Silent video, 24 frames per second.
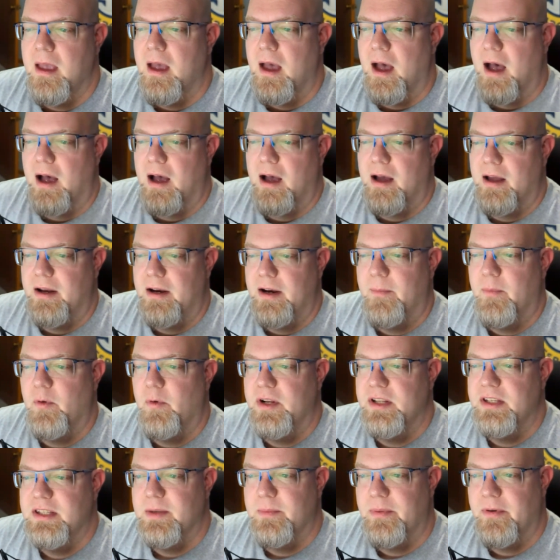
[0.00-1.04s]
Number one
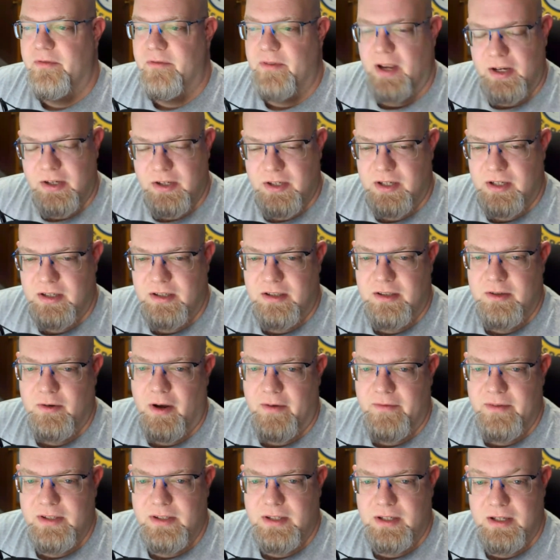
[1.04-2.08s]
is the perfectionist. So
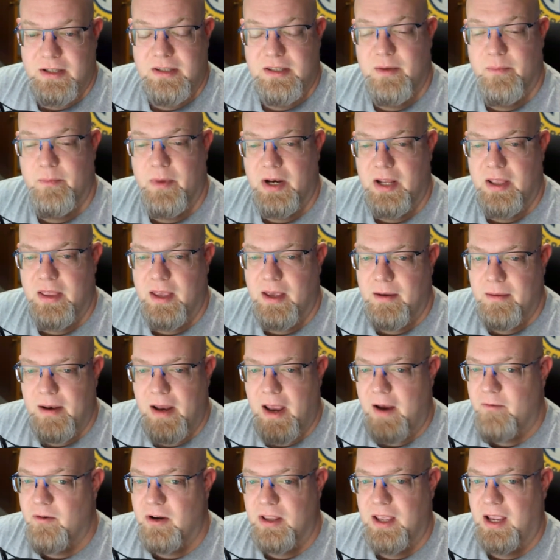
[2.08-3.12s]
obviously it's somebody that
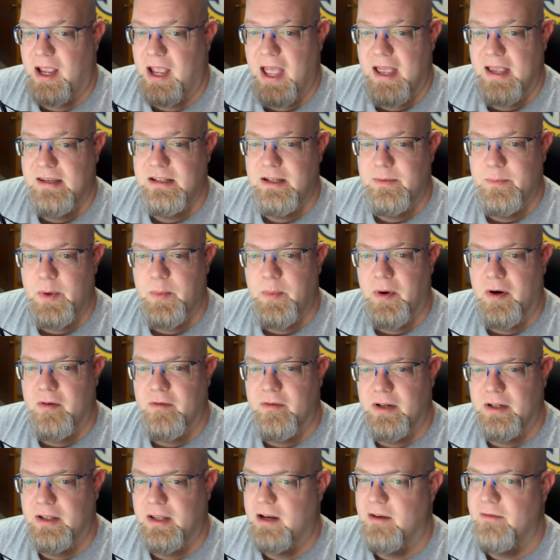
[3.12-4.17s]
everything has to be
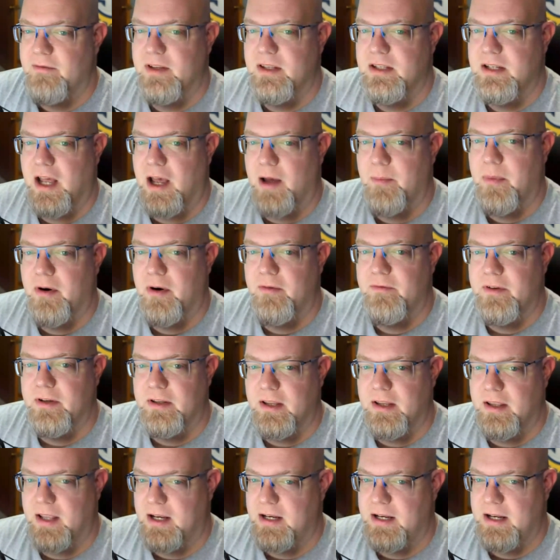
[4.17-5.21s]
perfect, and if it's not perfect,
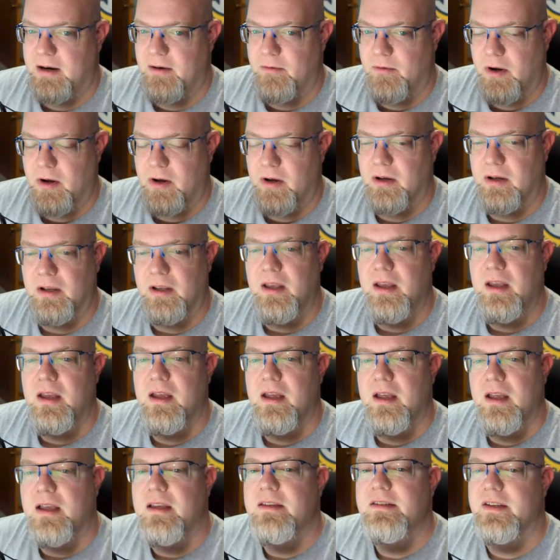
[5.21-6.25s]
then they did it wrong.
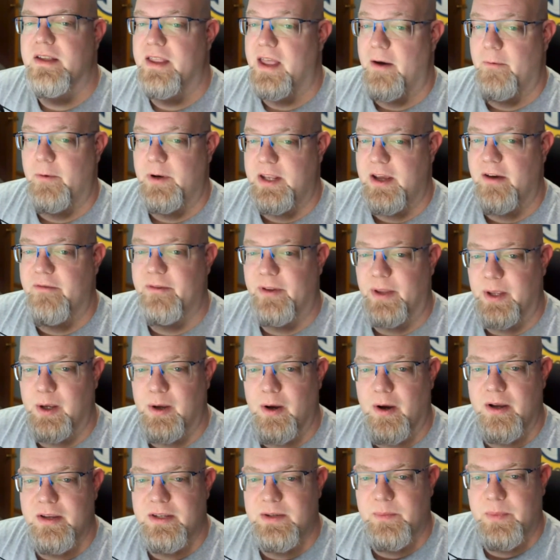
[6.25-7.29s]
So that would definitely
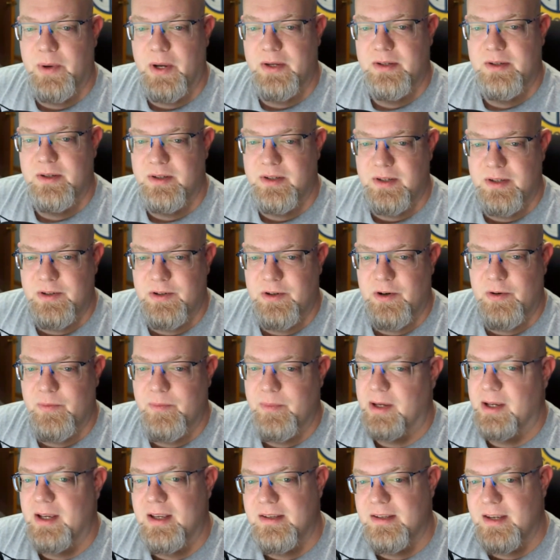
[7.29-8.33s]
cause imposter syndrome,
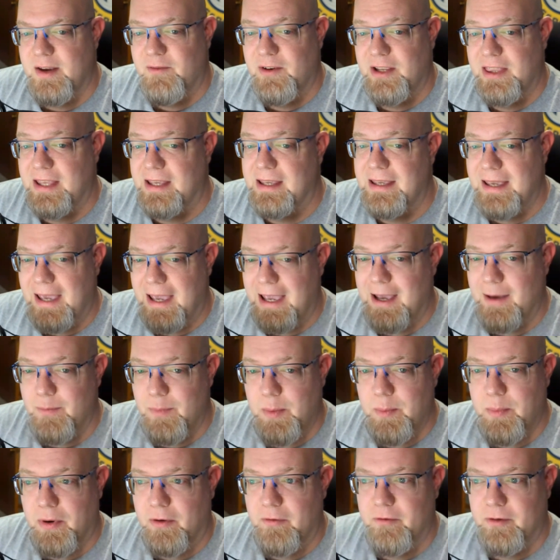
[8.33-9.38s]
because everything can't be
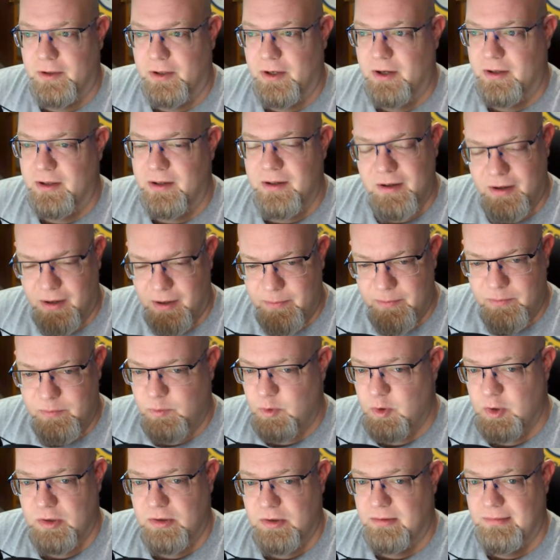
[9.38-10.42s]
perfect all the time. It
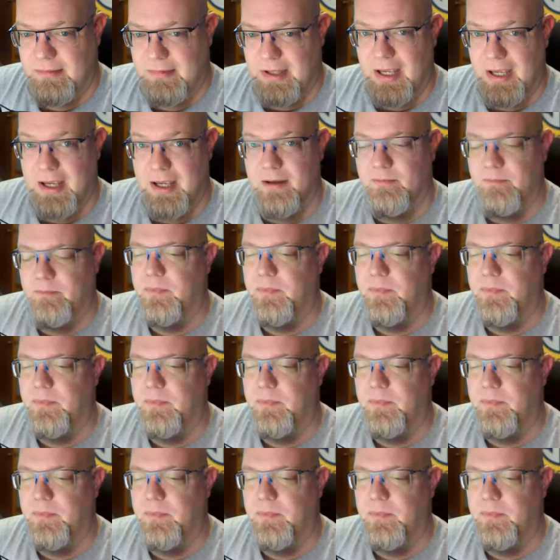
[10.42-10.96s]
just can't.